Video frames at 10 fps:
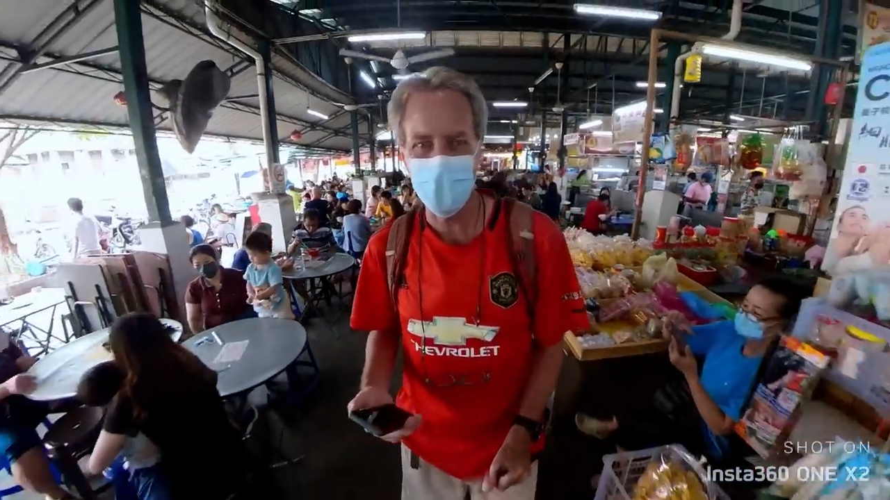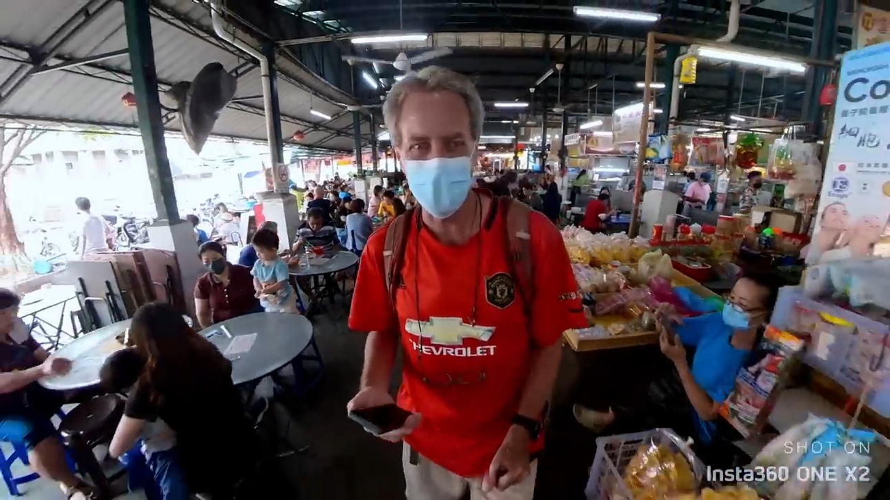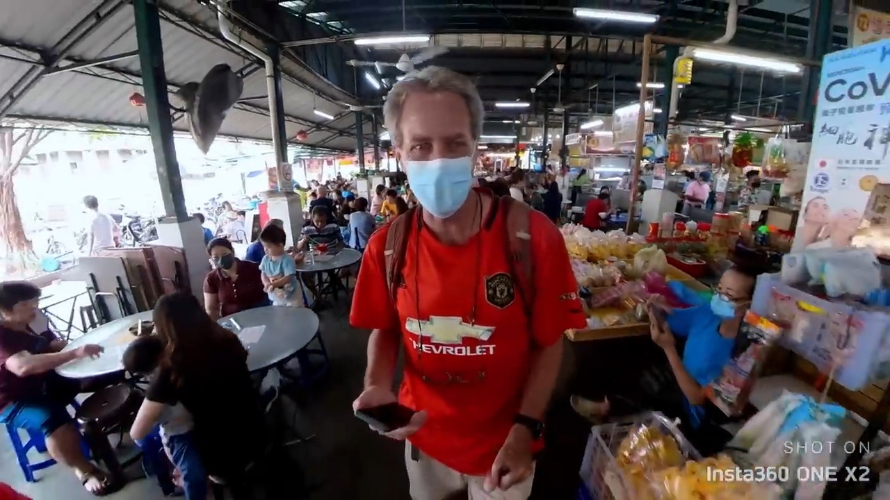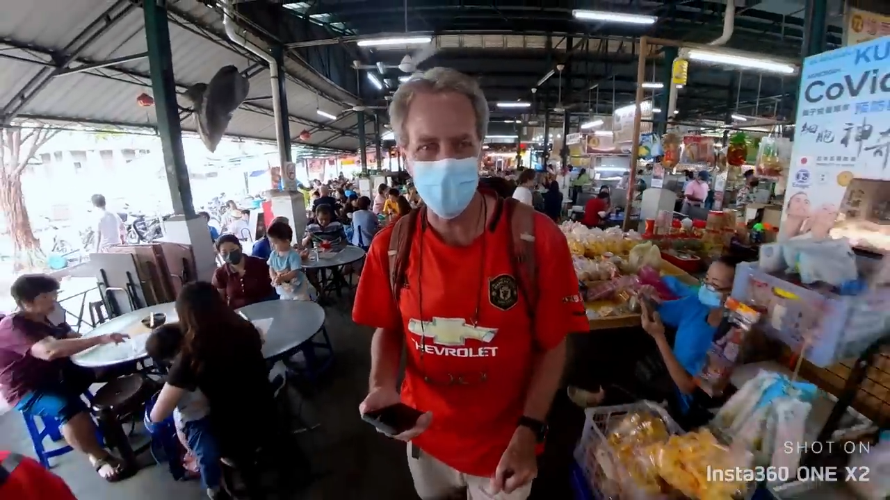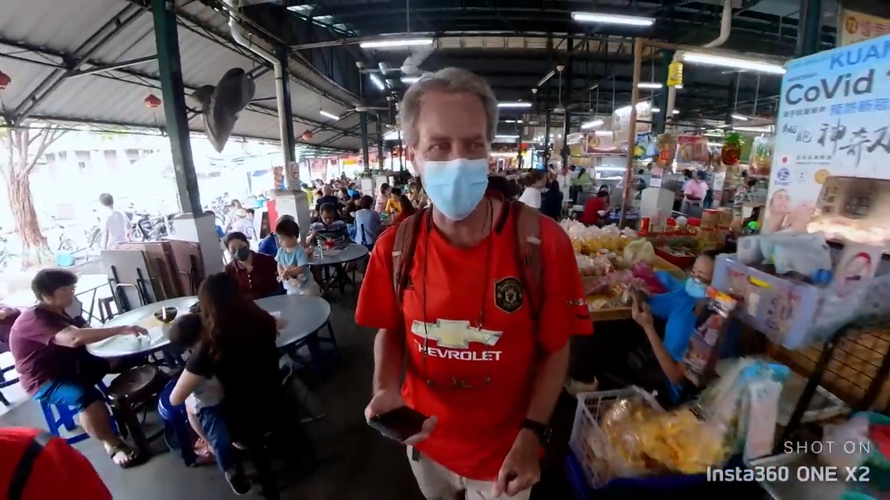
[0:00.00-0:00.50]

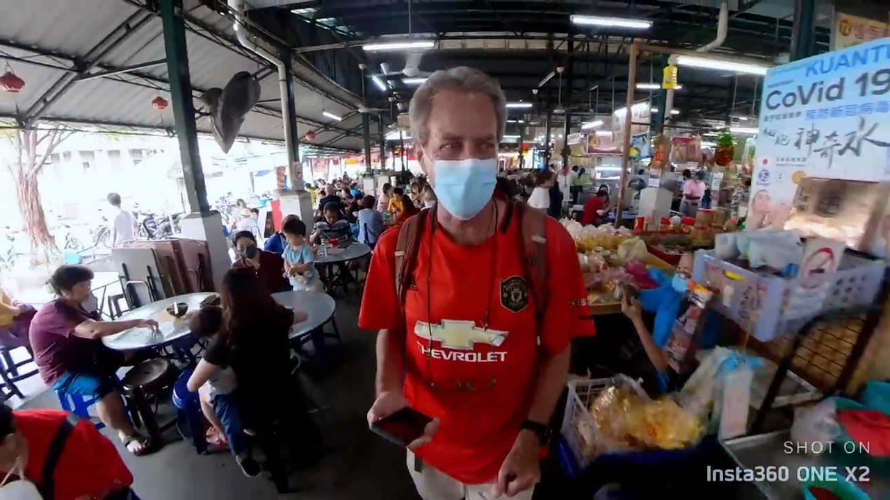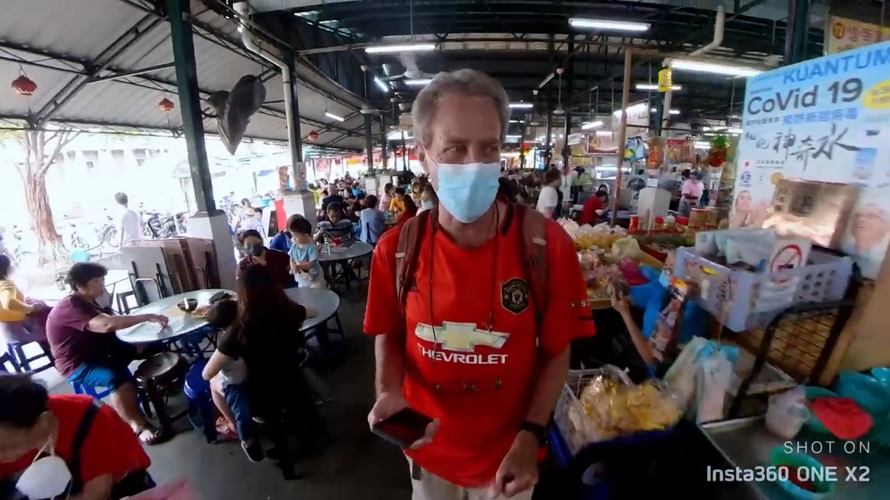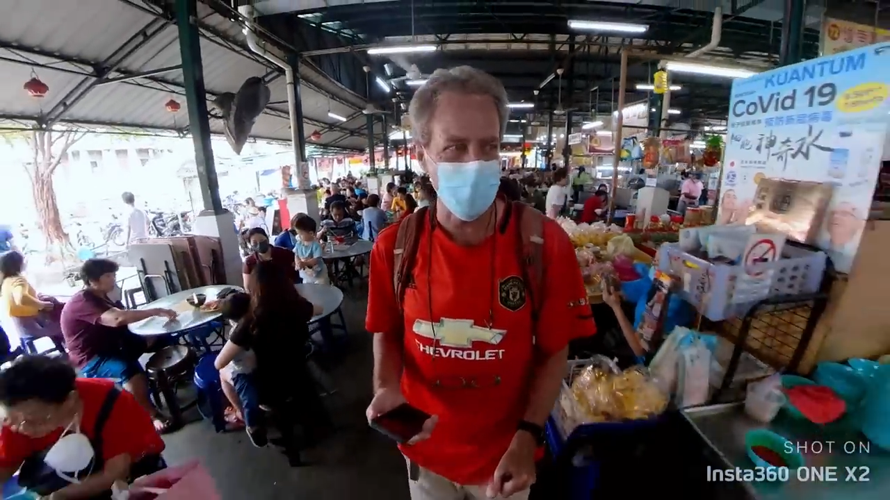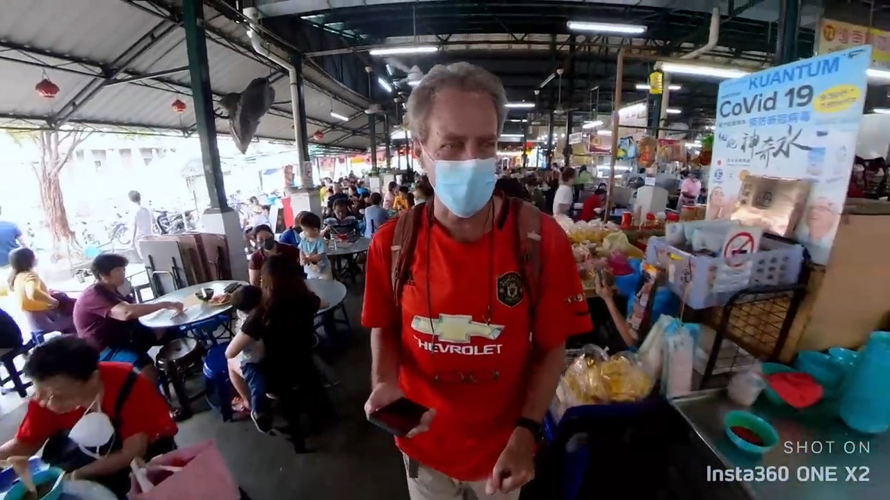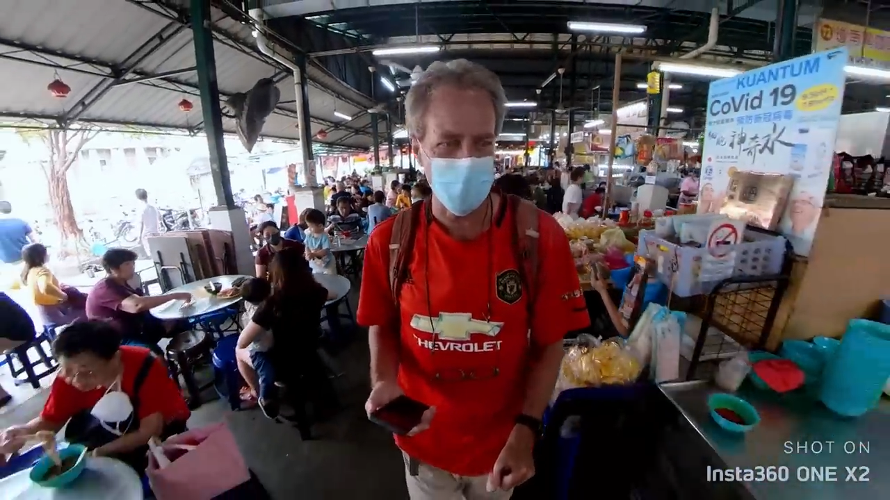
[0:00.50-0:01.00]
quite a lucky
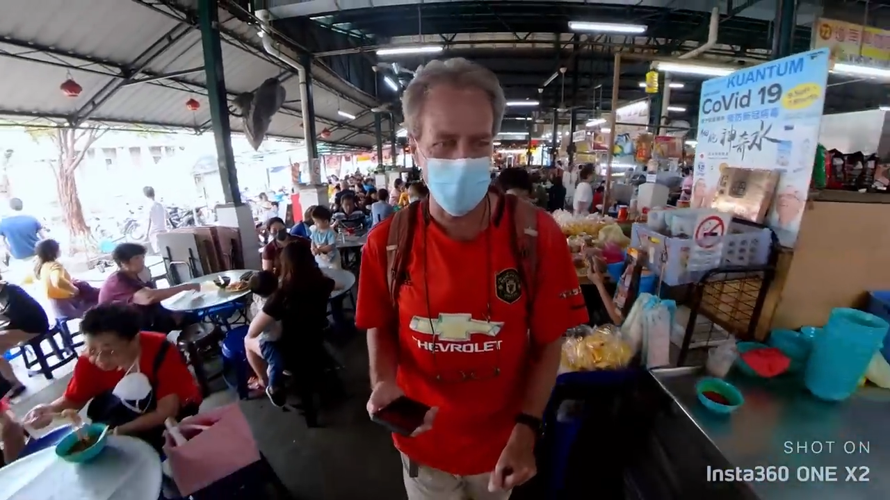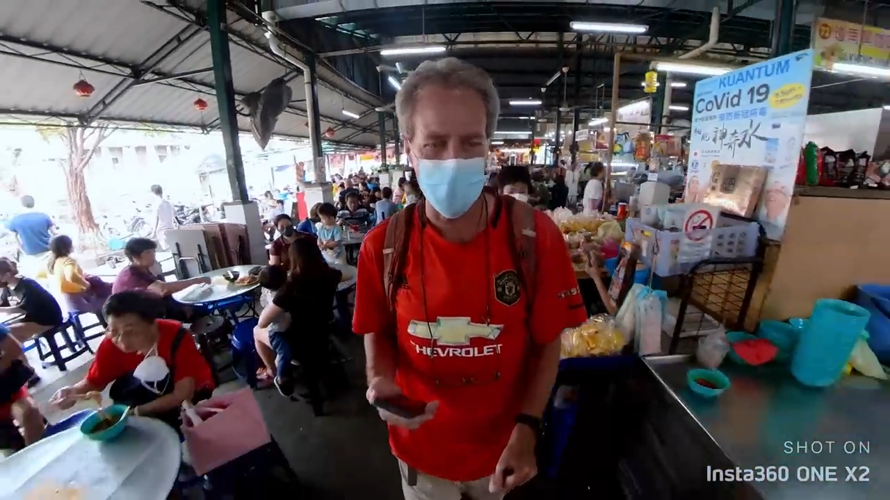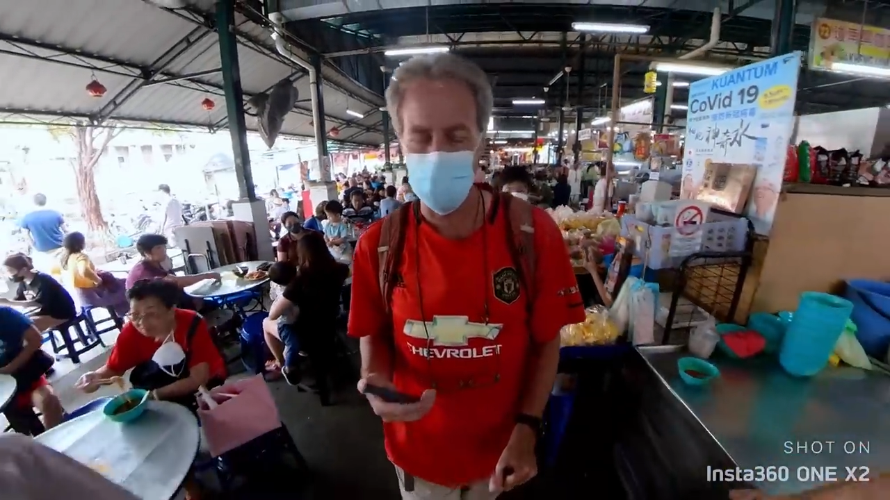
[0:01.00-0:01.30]
coincidence.